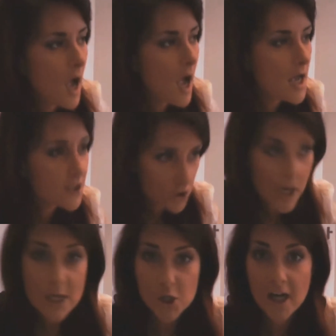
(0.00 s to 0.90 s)
A
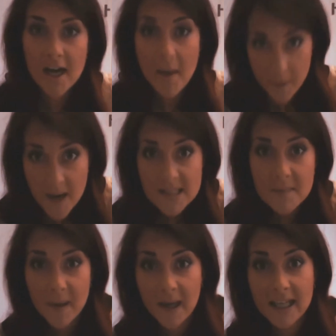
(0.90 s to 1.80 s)
stranger, a
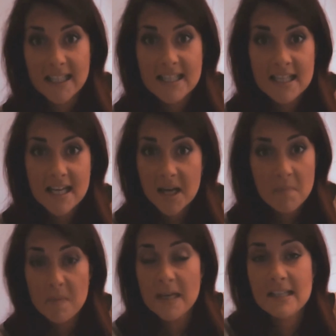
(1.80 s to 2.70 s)
passerby,
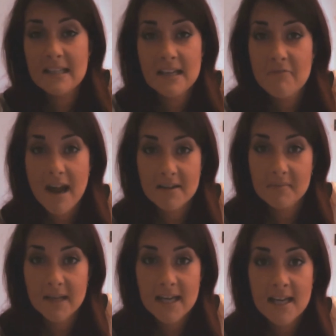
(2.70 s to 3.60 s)
completely
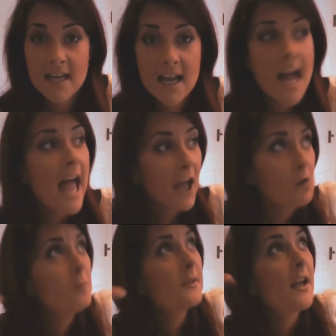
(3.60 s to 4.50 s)
randomly,
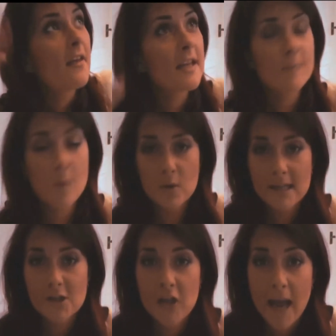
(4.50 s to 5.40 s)
helped this poor
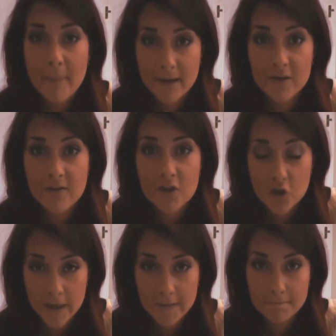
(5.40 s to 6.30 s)
little chap out of the
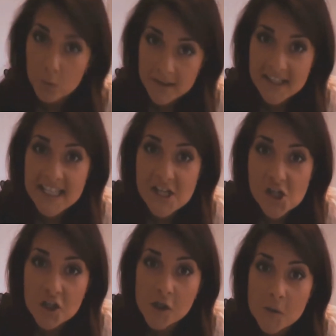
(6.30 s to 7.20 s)
tree. What did the
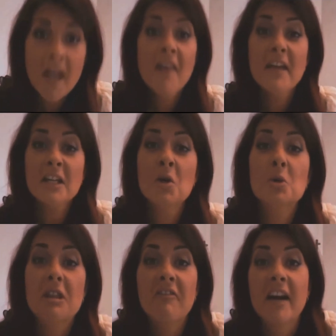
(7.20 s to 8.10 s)
teachers do? They
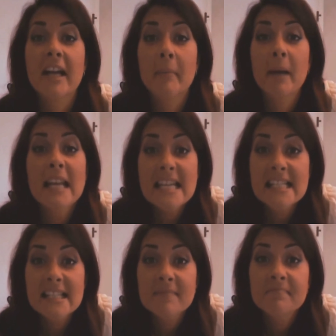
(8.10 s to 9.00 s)
called the fucking
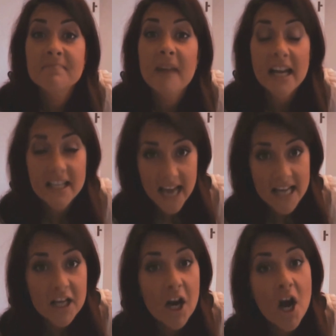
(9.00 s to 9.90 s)
police and had
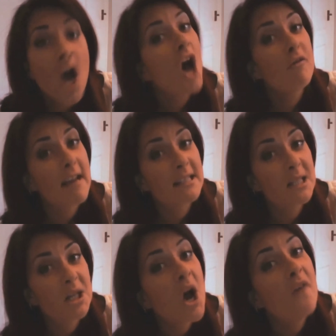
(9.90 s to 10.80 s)
her
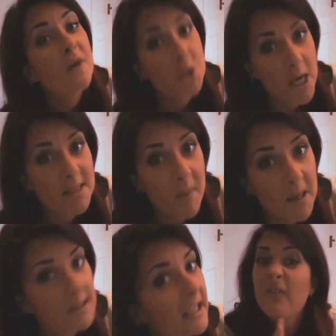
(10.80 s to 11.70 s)
arrested for
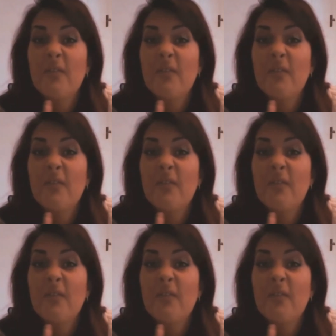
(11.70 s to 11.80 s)
trespassing.